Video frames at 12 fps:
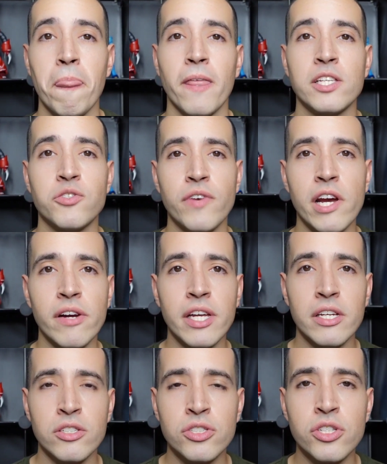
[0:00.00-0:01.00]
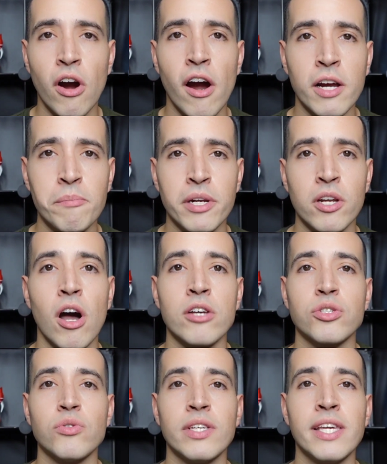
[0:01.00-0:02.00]
It's very dark, but it
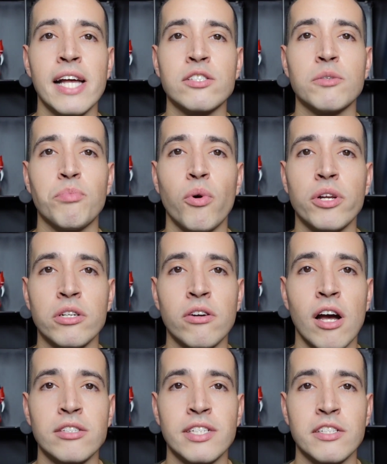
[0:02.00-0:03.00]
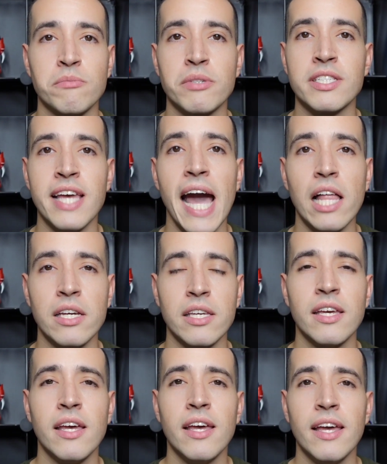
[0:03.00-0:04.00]
also gets the point across that it's
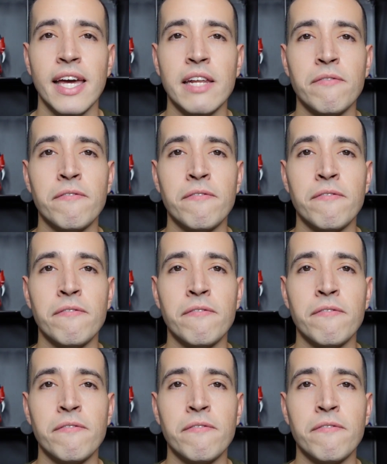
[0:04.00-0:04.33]
metallic. And it